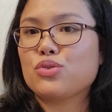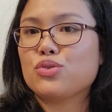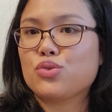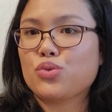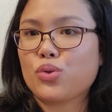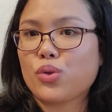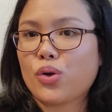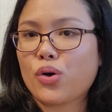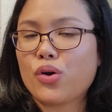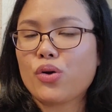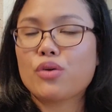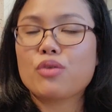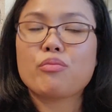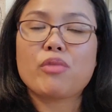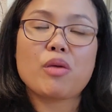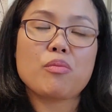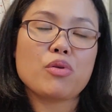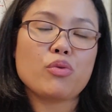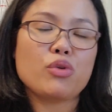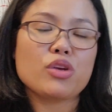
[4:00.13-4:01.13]
too long or
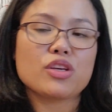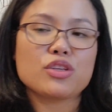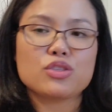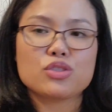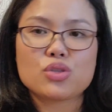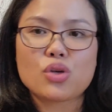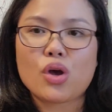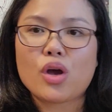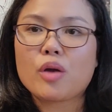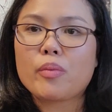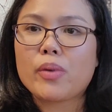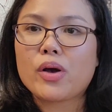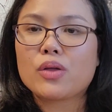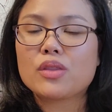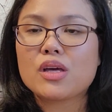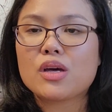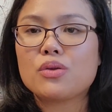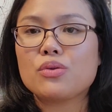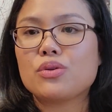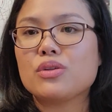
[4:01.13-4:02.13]
maybe we could talk
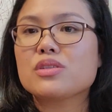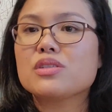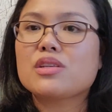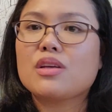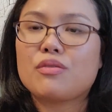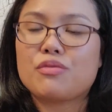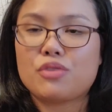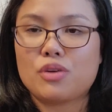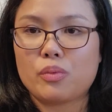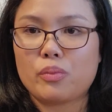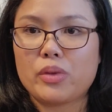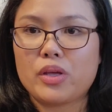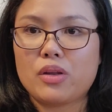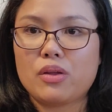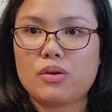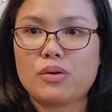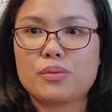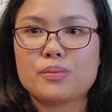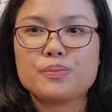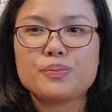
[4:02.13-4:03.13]
about that on a separate
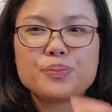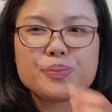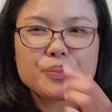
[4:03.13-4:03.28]
video